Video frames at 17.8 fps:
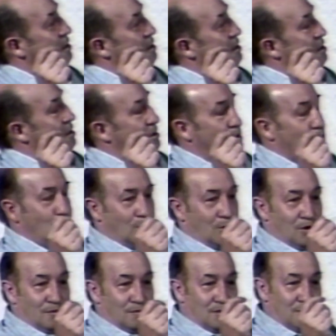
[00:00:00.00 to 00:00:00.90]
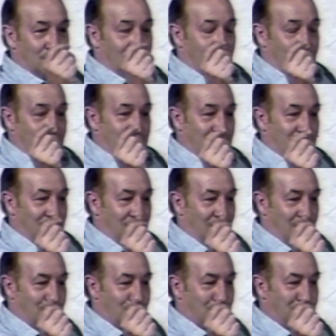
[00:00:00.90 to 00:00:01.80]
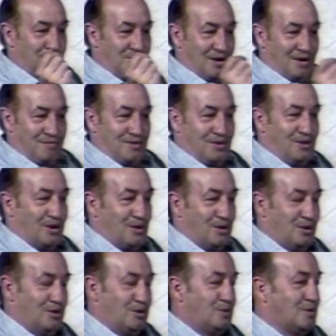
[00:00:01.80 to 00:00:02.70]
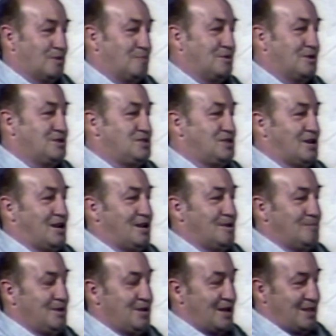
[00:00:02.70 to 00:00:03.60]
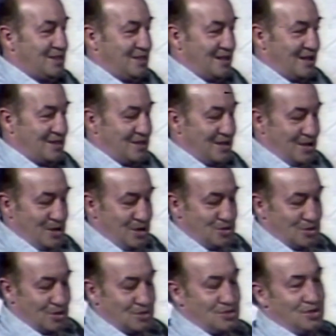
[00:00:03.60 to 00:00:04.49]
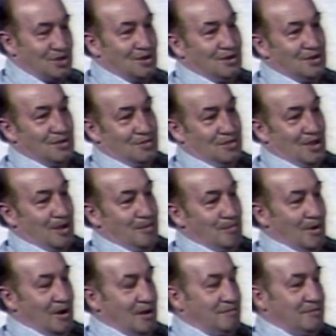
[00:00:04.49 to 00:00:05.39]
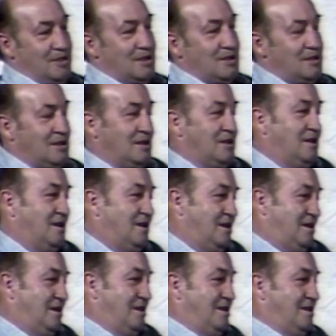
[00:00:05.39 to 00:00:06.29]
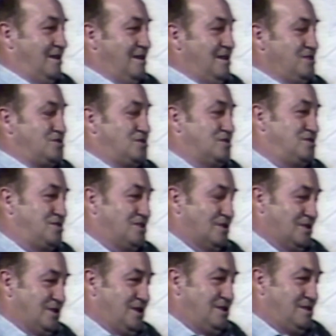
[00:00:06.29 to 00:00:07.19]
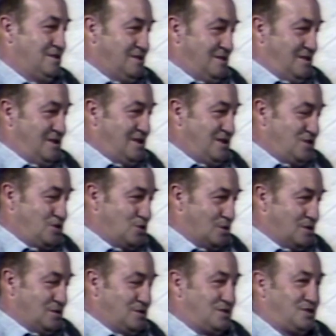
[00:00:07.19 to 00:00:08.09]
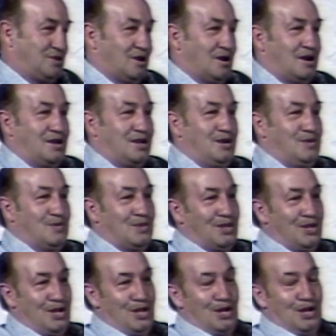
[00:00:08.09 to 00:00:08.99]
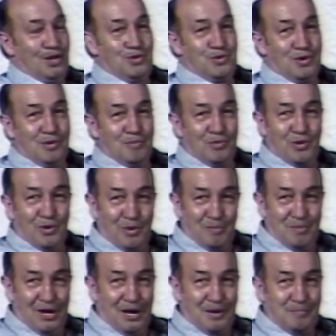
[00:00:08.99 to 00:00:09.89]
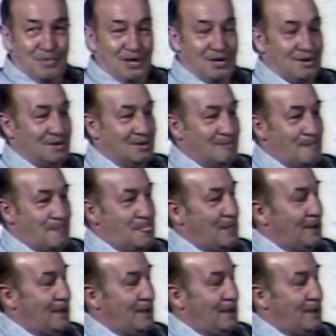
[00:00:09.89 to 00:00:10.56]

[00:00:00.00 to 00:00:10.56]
And Lou went over to talk to the neighbor, and you have to know Lou to appreciate him. He, I, I think he's our stereotype mafia. He's Sicilian, and he's short and stocky with a neatly trimmed coal black beard.